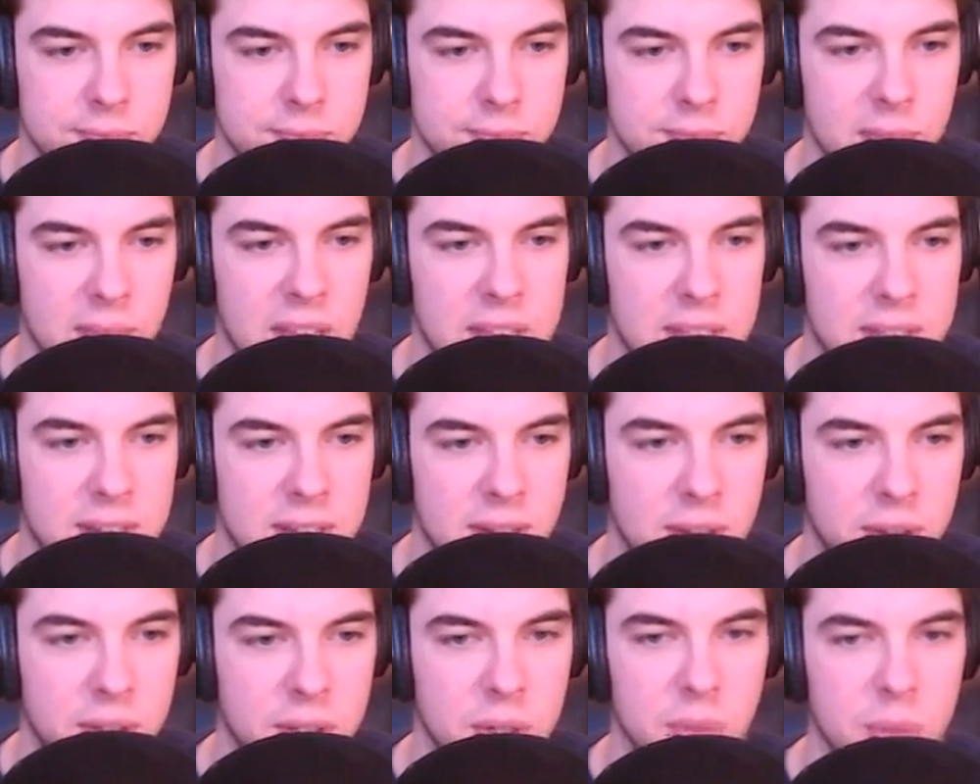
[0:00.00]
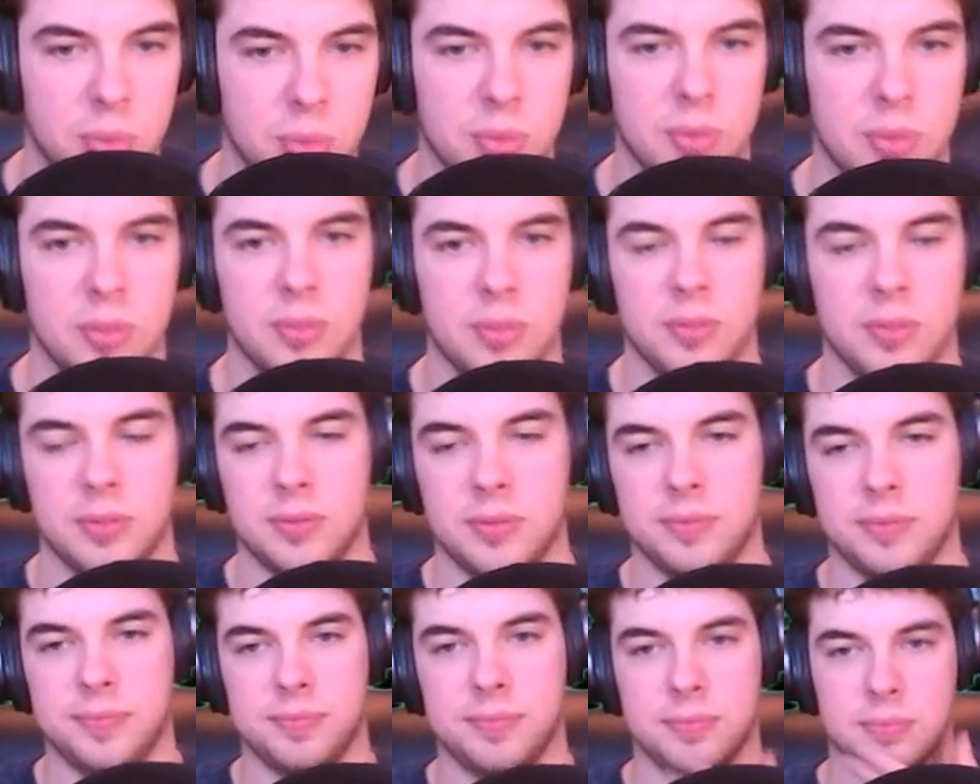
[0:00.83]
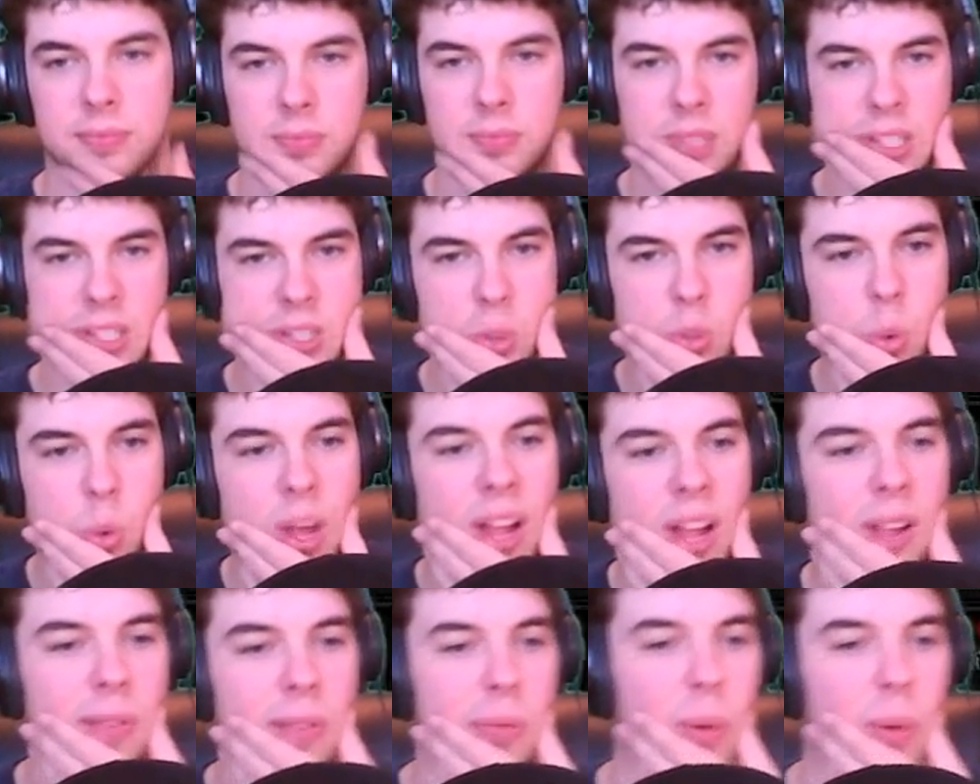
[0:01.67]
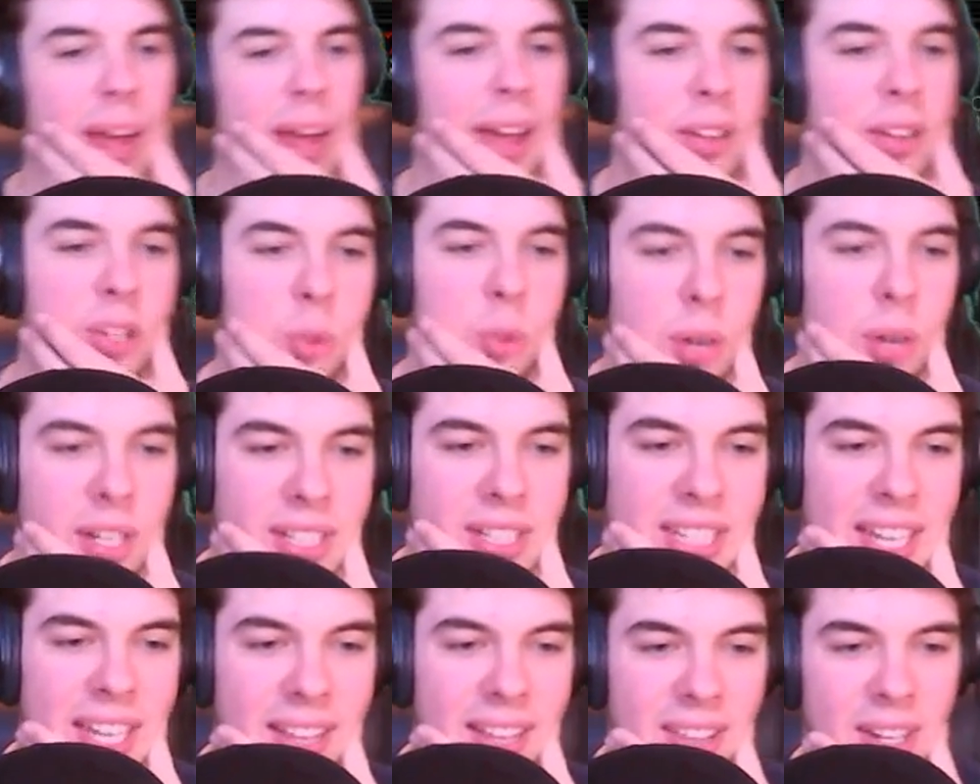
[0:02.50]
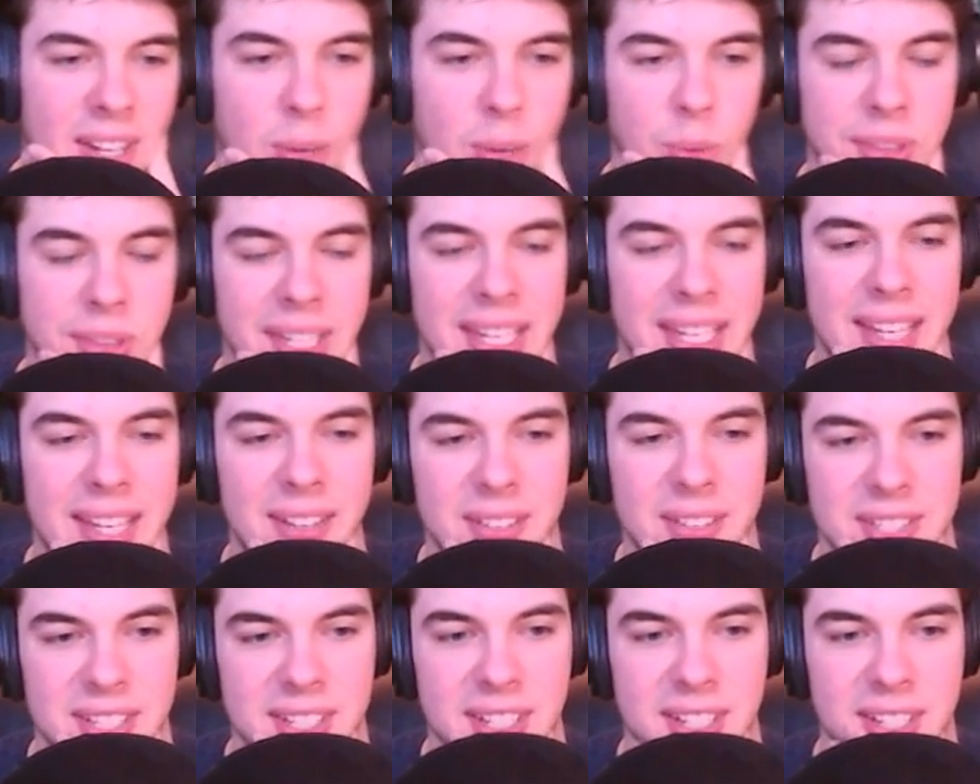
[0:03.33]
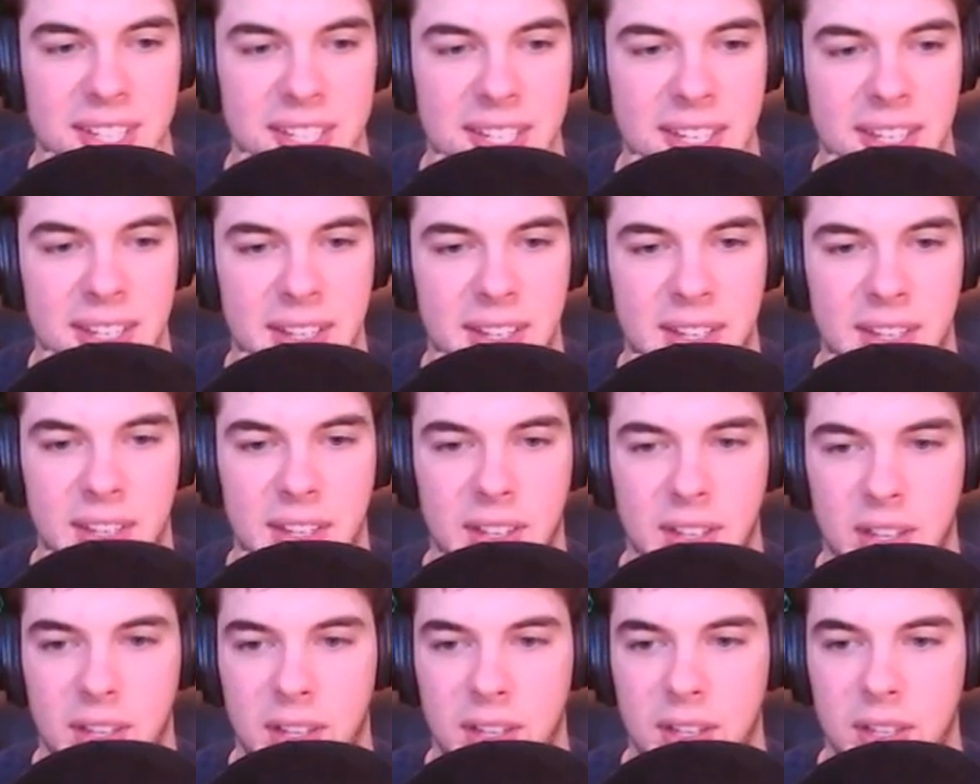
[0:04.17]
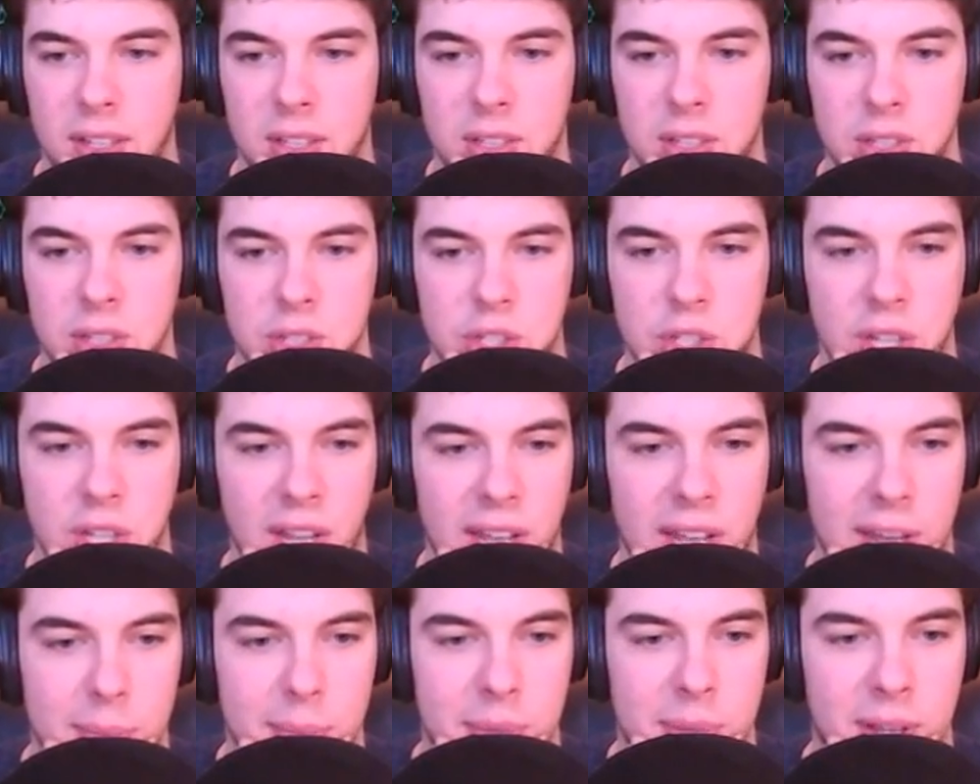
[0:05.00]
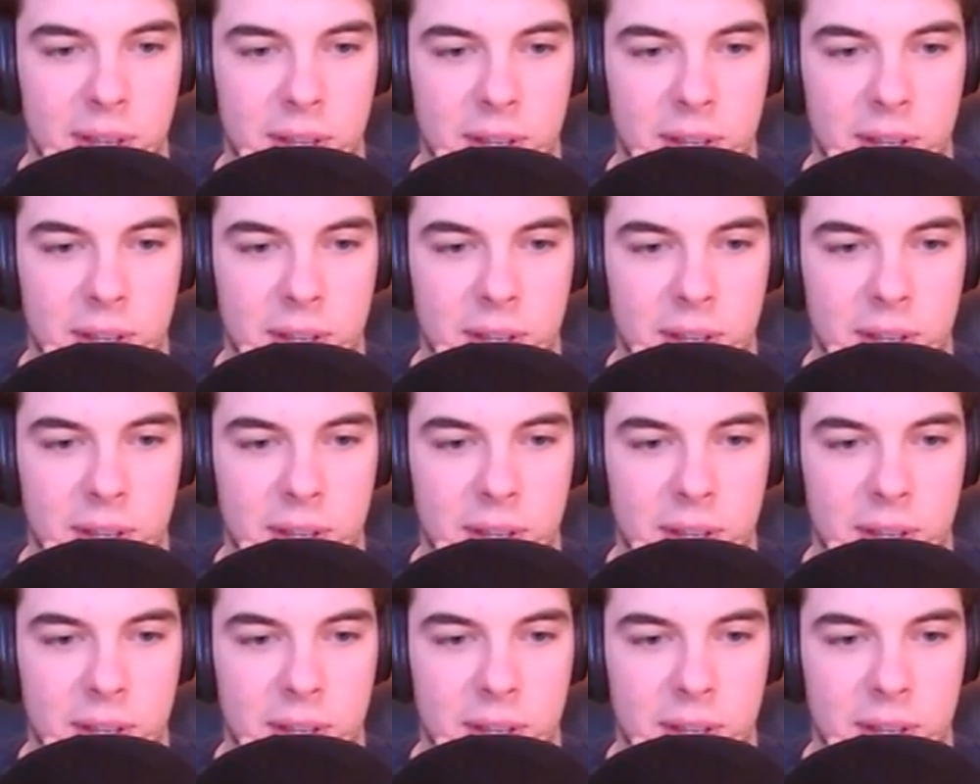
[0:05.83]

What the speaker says: Let's heal you. 12. Wow, you are killing it with the heals, Lily. Good job.